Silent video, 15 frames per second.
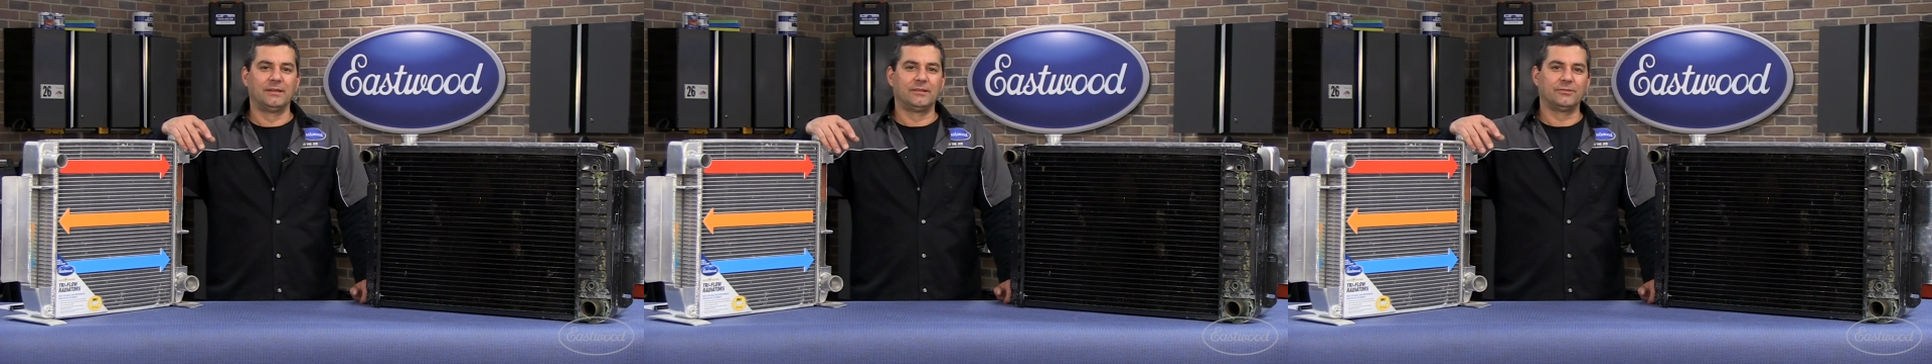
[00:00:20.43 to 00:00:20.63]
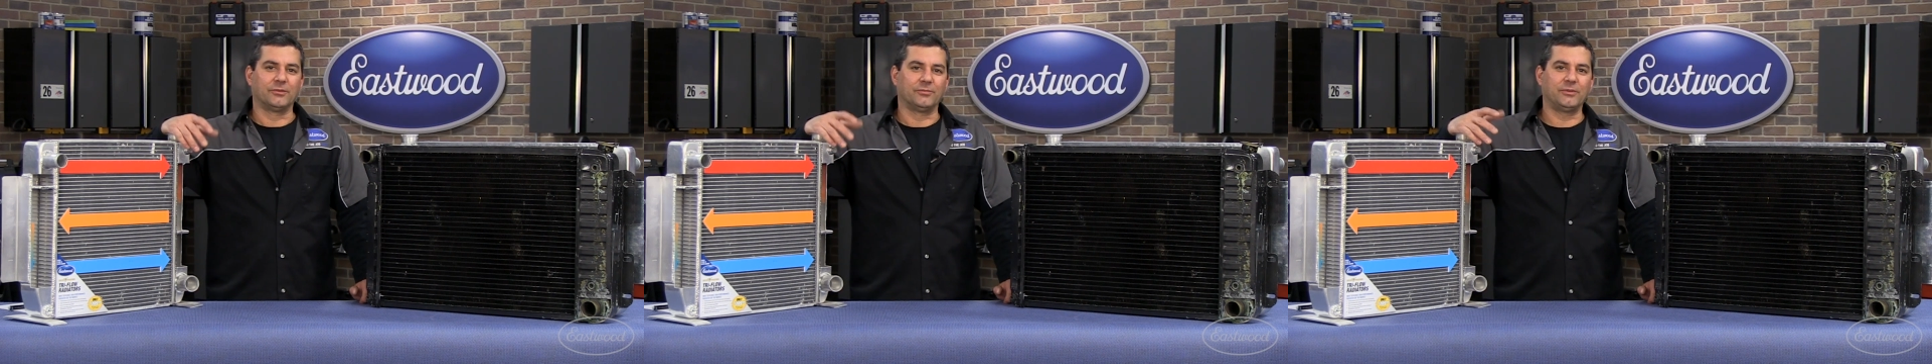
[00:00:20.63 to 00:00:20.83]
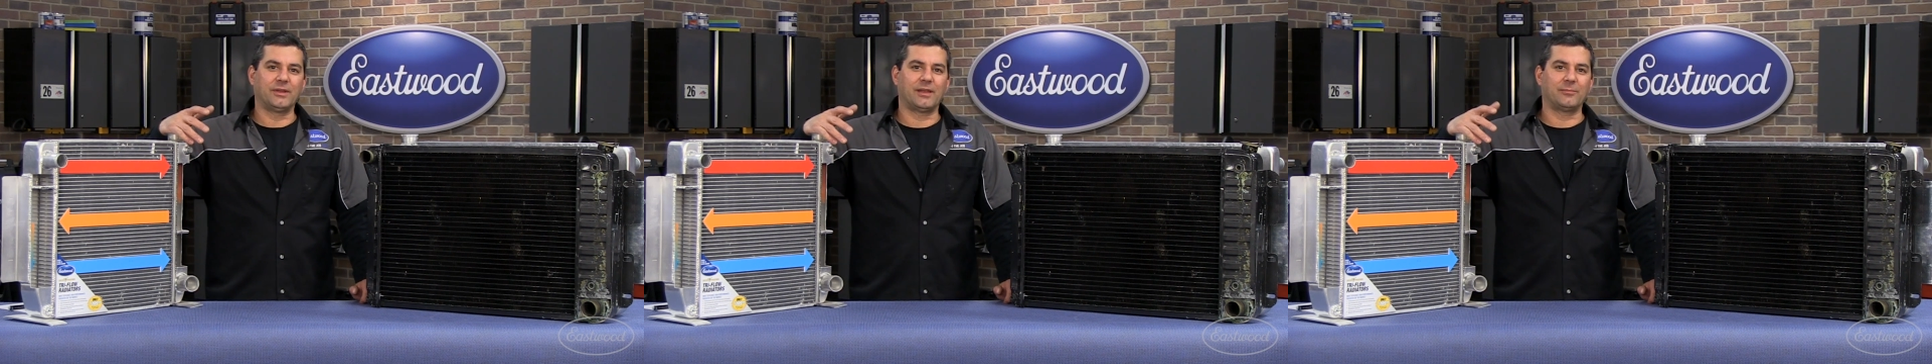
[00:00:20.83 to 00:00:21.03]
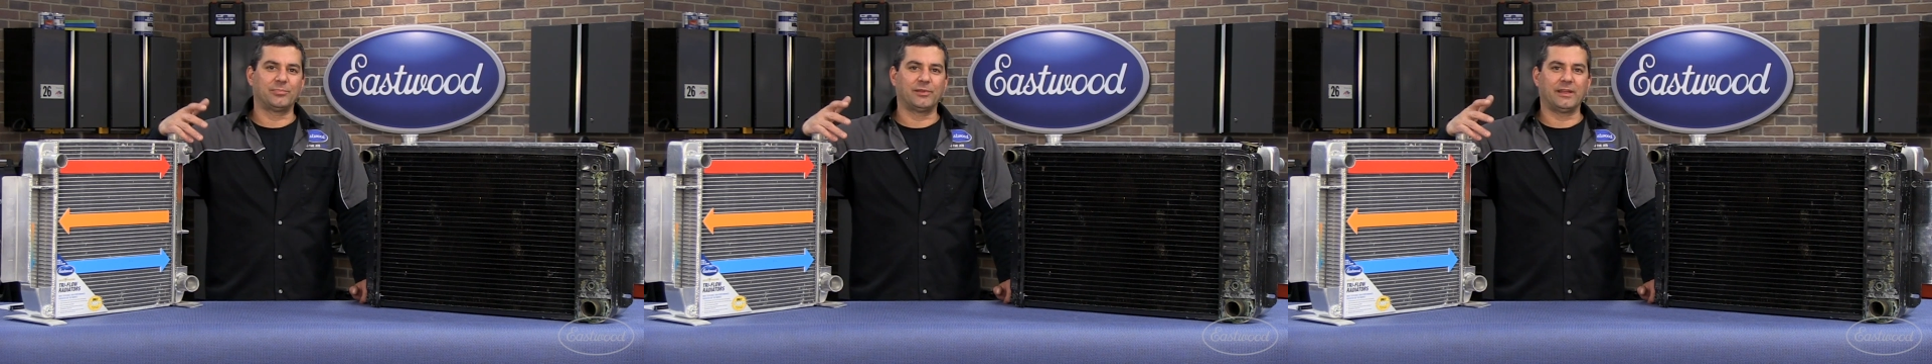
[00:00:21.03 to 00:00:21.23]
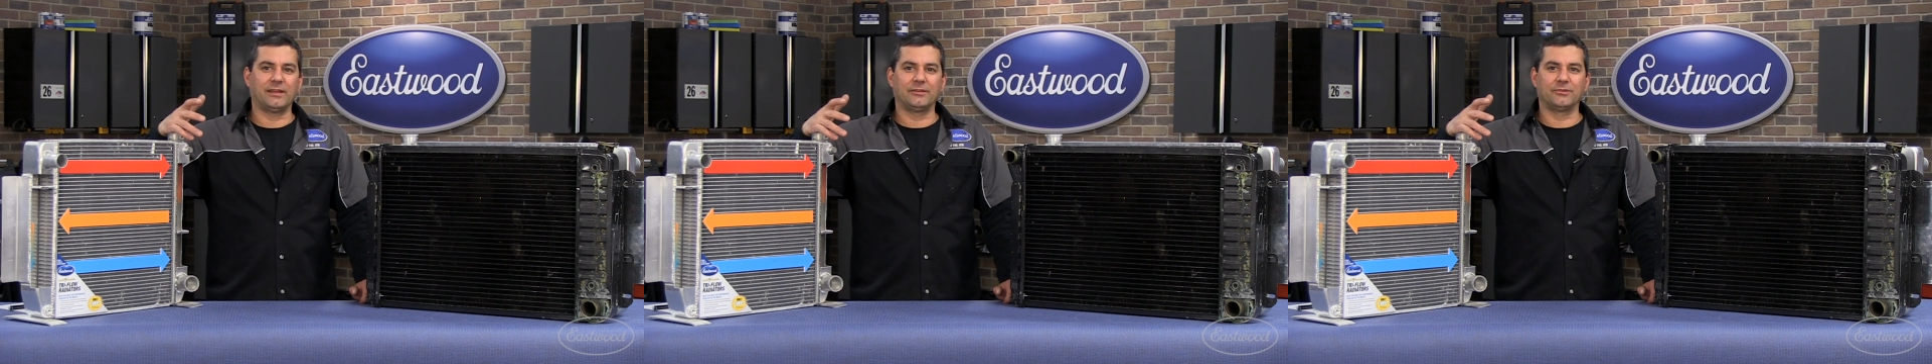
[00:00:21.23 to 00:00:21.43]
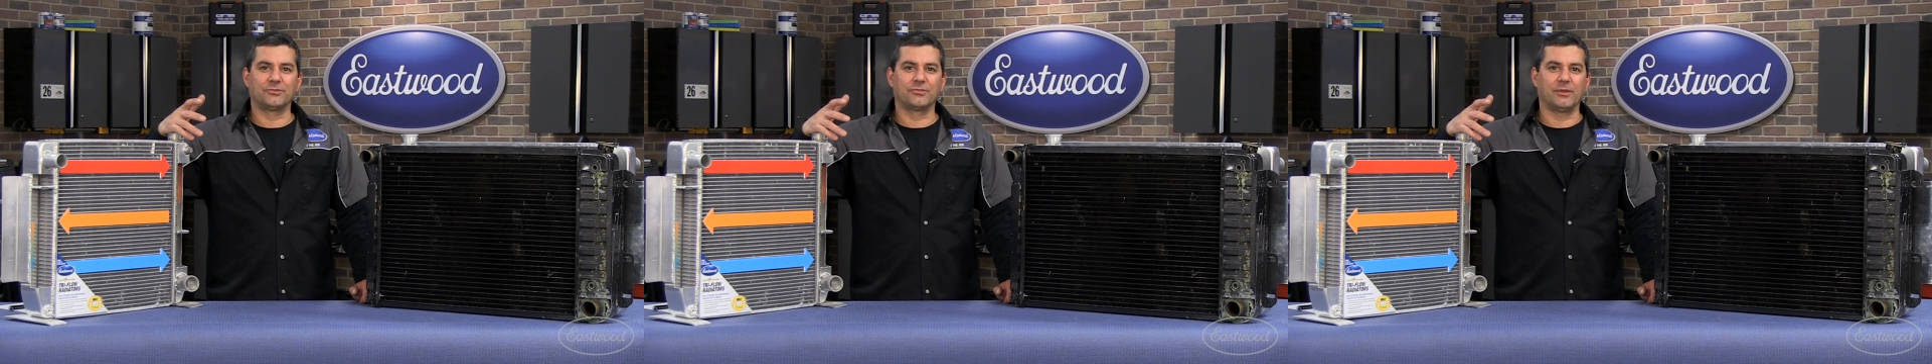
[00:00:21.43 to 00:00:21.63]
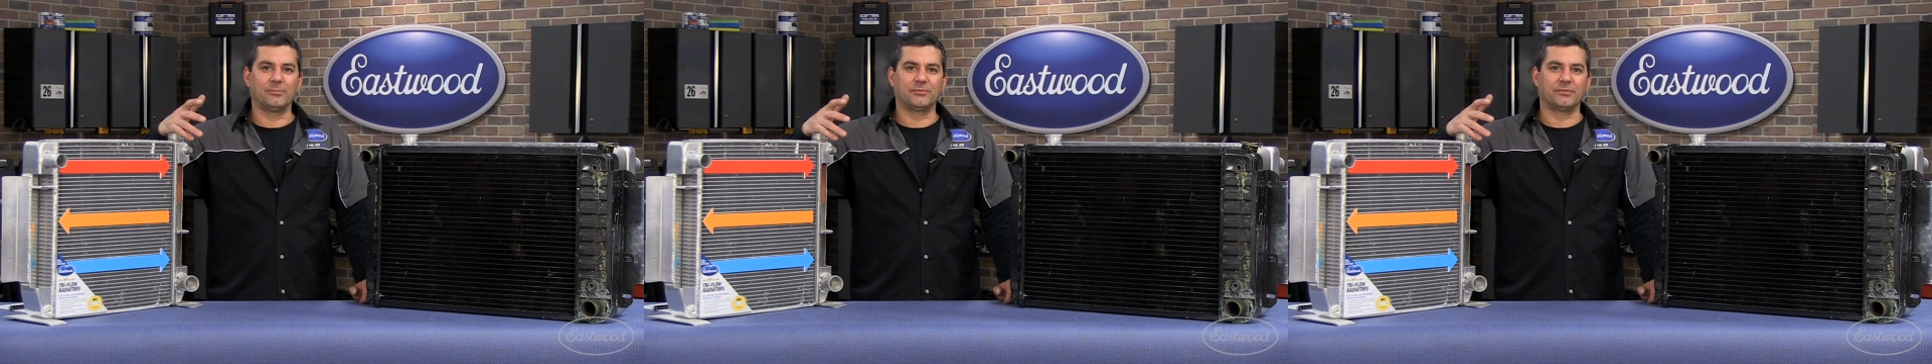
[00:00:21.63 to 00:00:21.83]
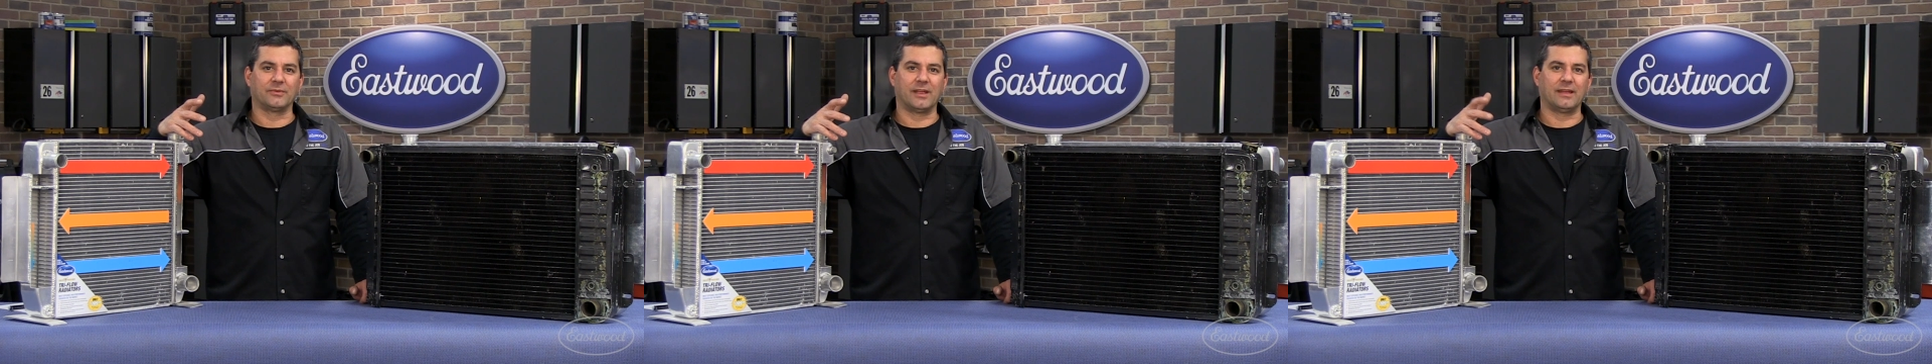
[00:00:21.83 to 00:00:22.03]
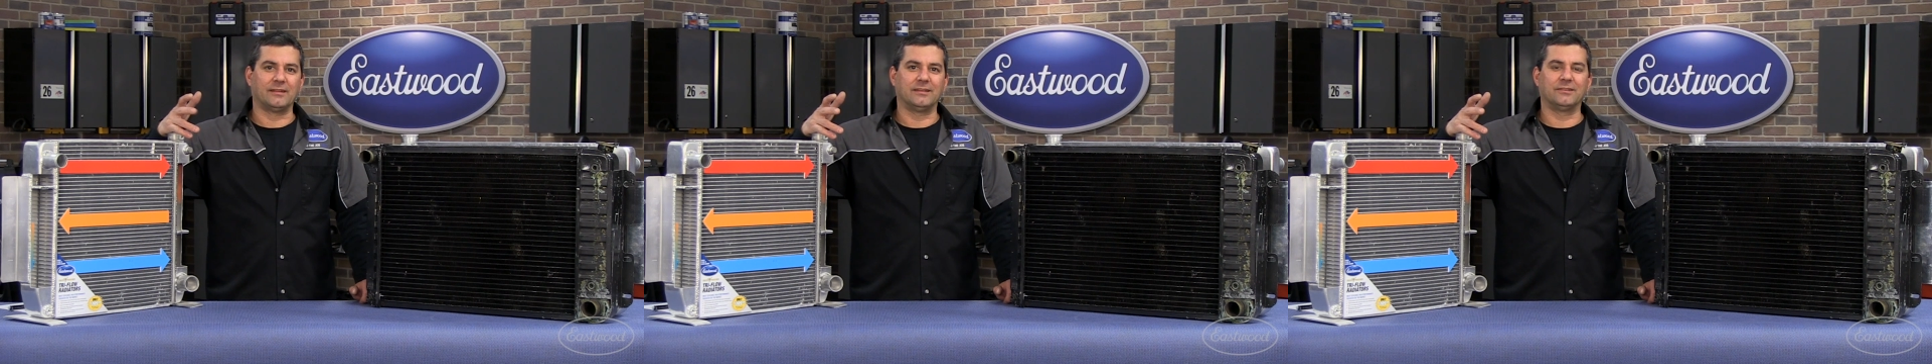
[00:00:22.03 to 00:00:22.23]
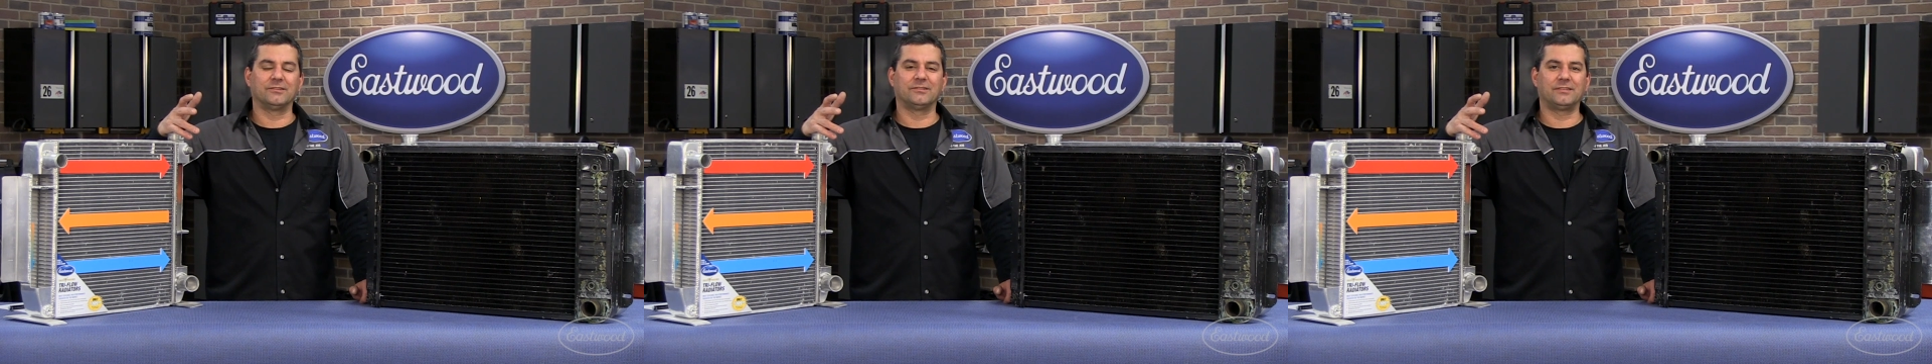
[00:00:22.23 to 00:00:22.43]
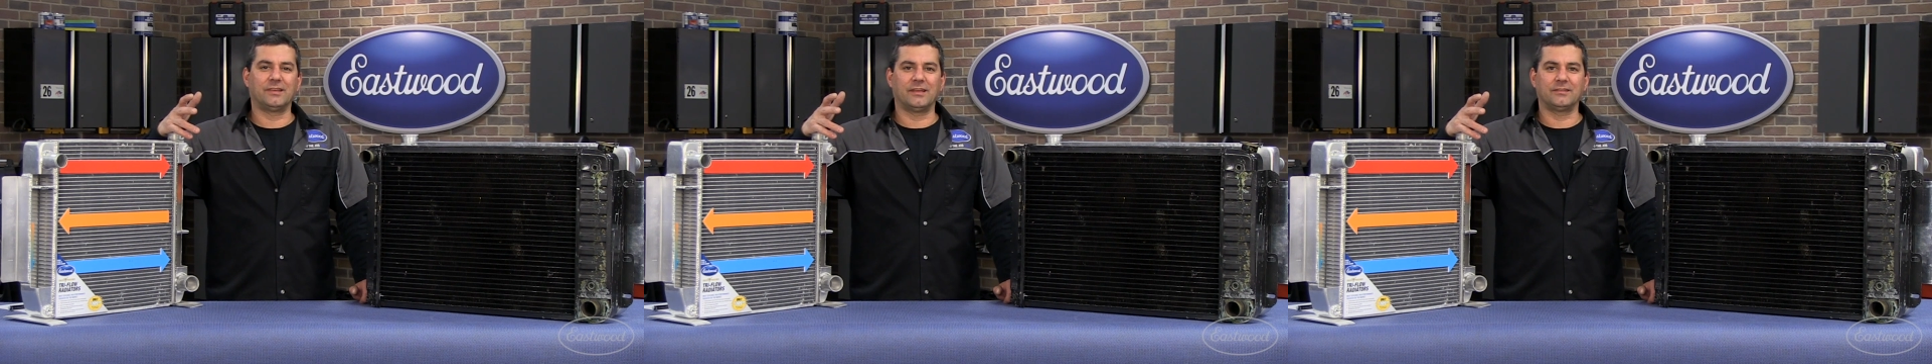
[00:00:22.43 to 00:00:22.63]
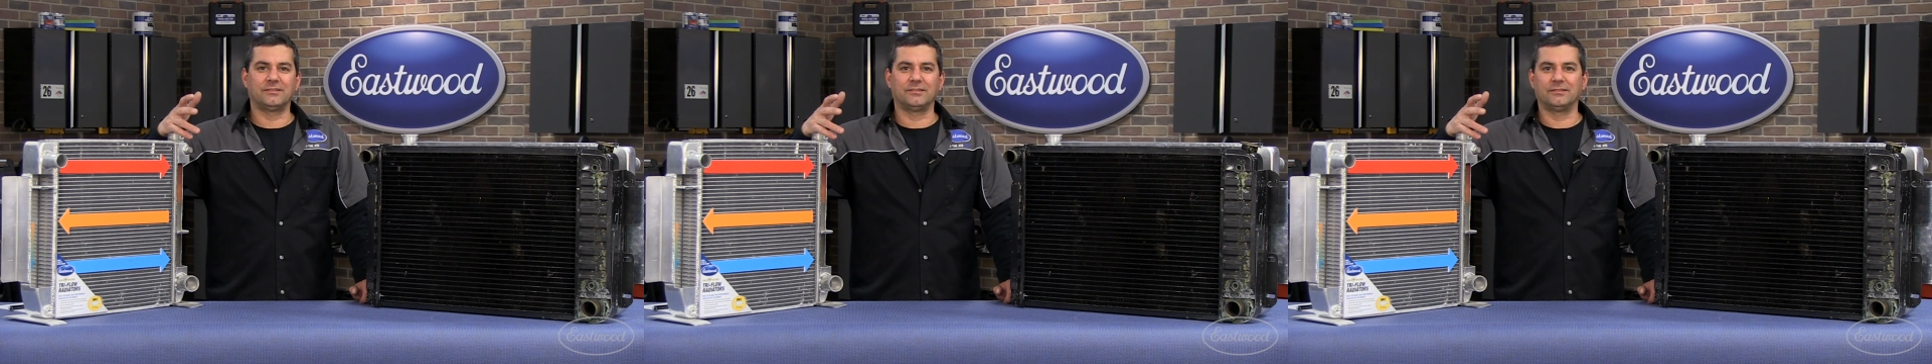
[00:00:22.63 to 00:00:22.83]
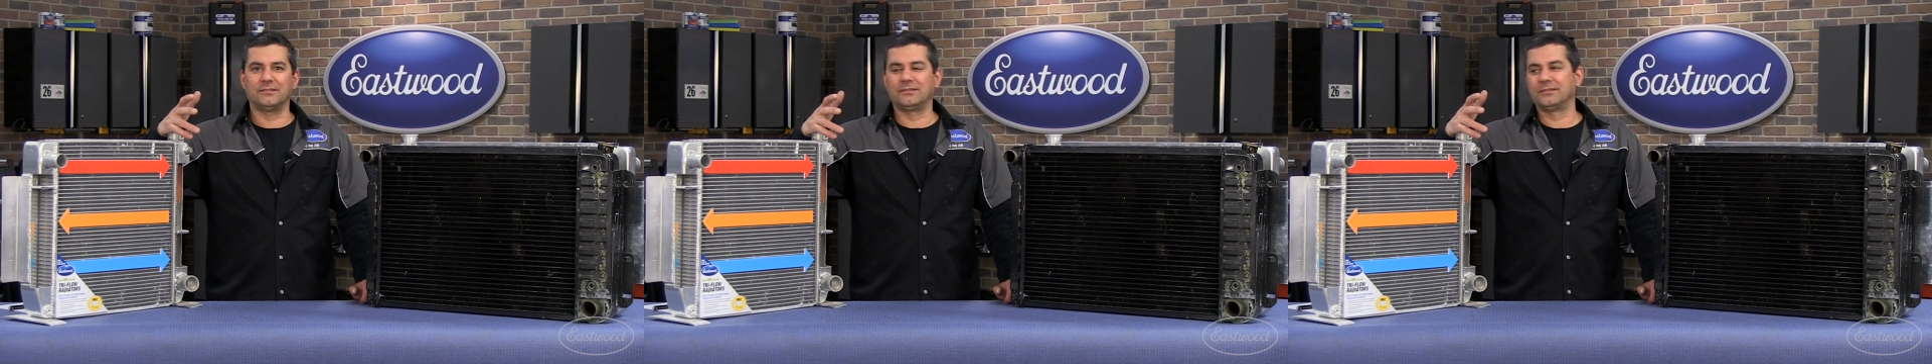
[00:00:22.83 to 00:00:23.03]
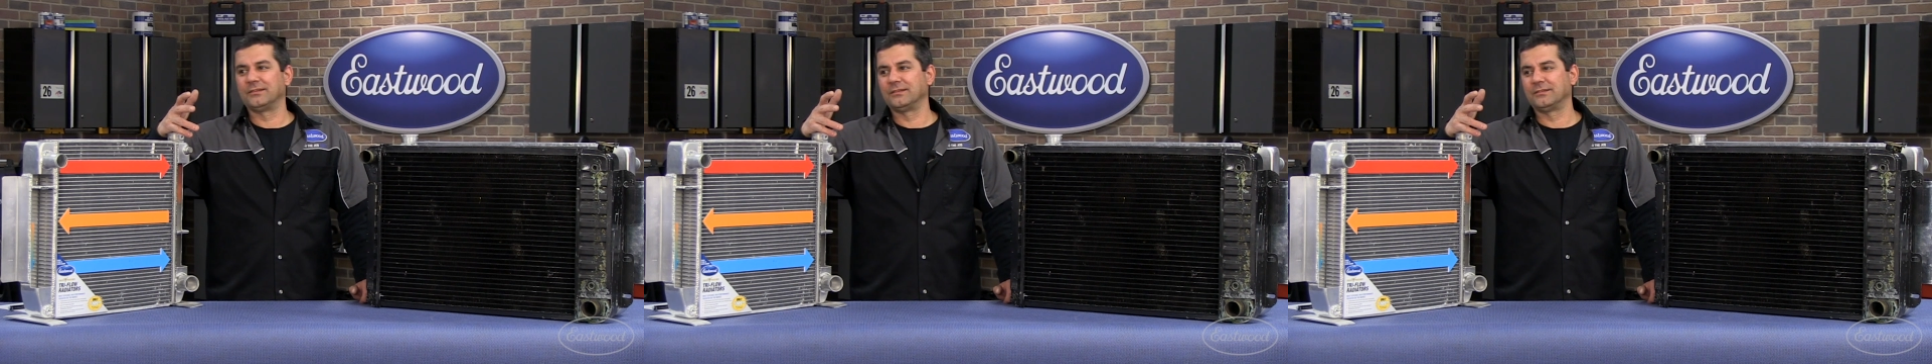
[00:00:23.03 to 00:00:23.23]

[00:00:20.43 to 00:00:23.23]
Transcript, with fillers: So if you got to plan your trips around intersections,